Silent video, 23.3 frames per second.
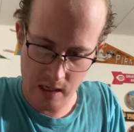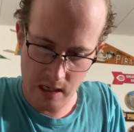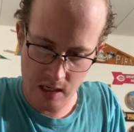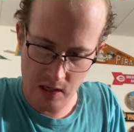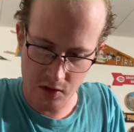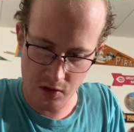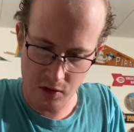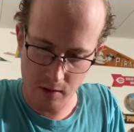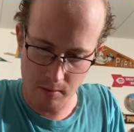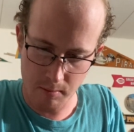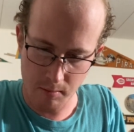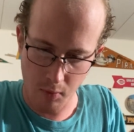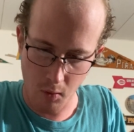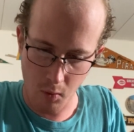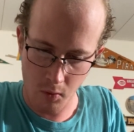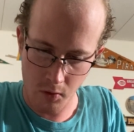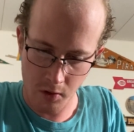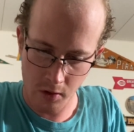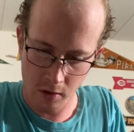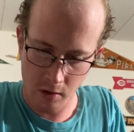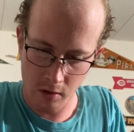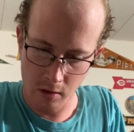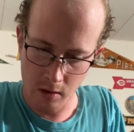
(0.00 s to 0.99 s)
eastern
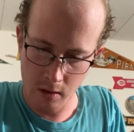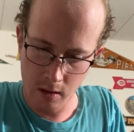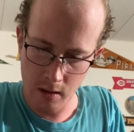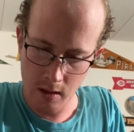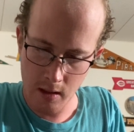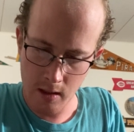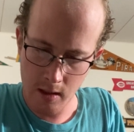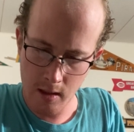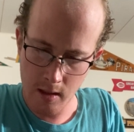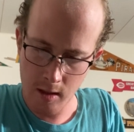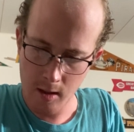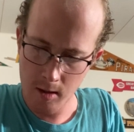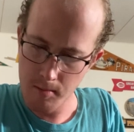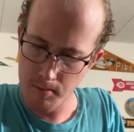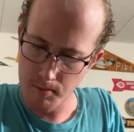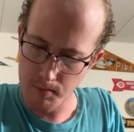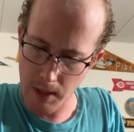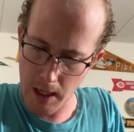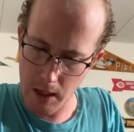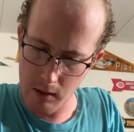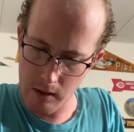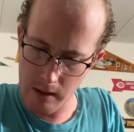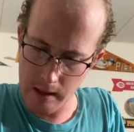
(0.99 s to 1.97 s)
border,
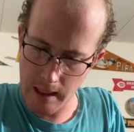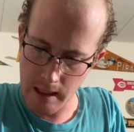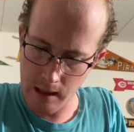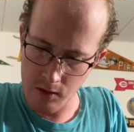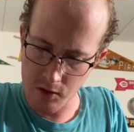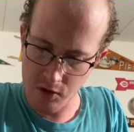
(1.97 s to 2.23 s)
parallel